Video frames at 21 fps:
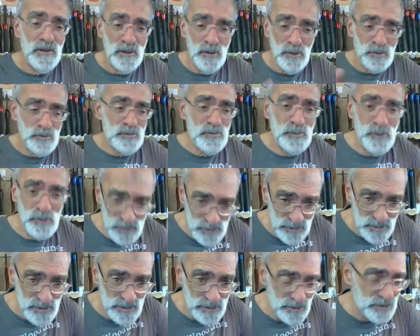
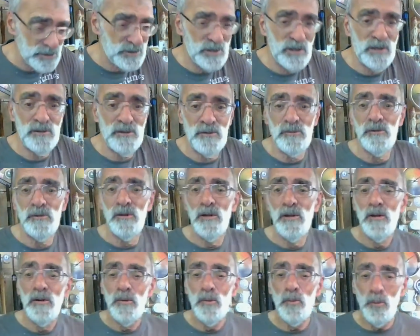contributions to the channel
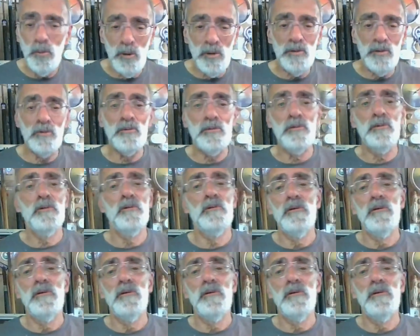will,